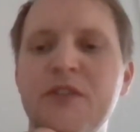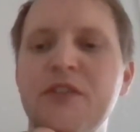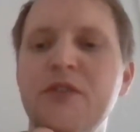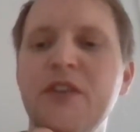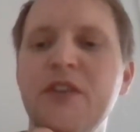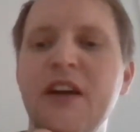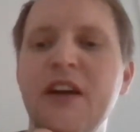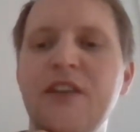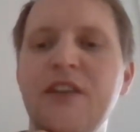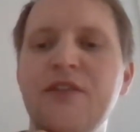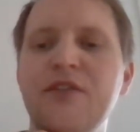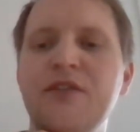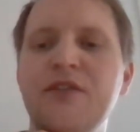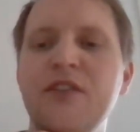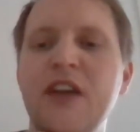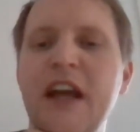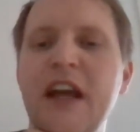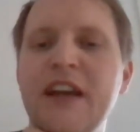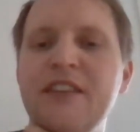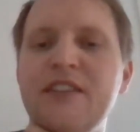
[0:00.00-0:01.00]
Do you have
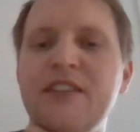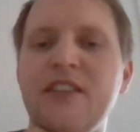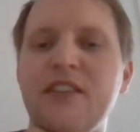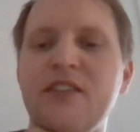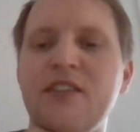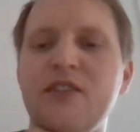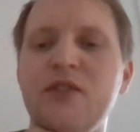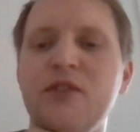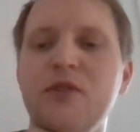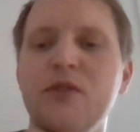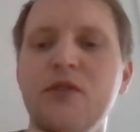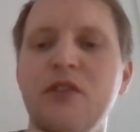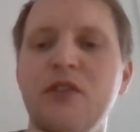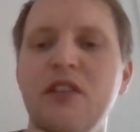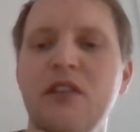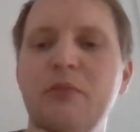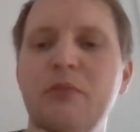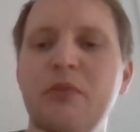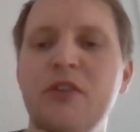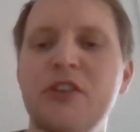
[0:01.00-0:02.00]
access to
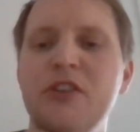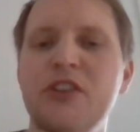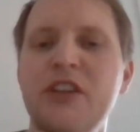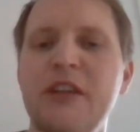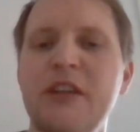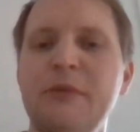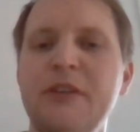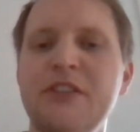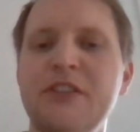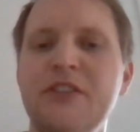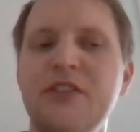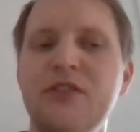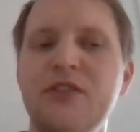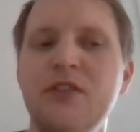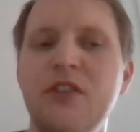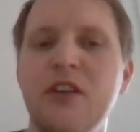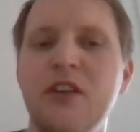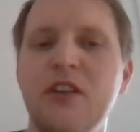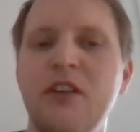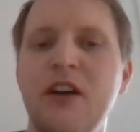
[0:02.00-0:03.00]
push images to
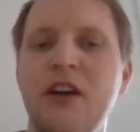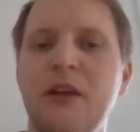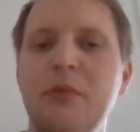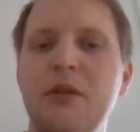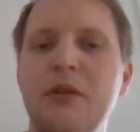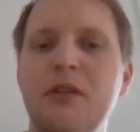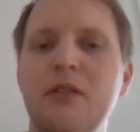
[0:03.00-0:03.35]
Docker Hub?